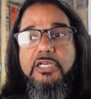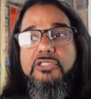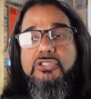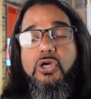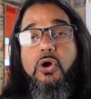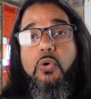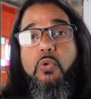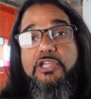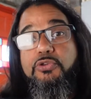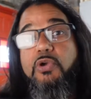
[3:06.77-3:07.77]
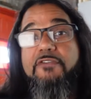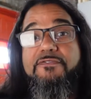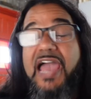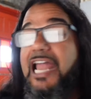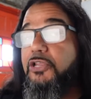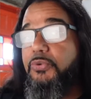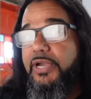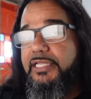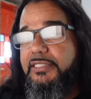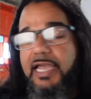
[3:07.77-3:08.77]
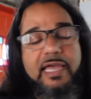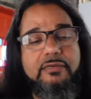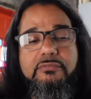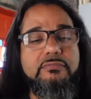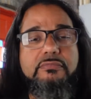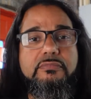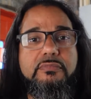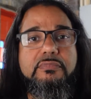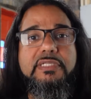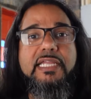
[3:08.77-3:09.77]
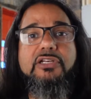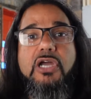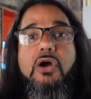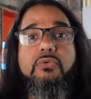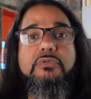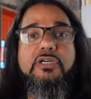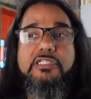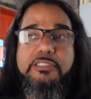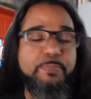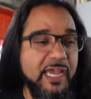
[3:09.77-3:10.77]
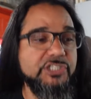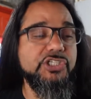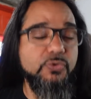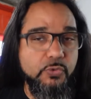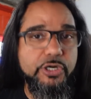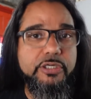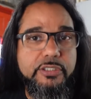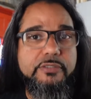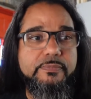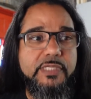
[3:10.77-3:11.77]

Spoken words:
So when you evaluate that, then no, the inspection worked.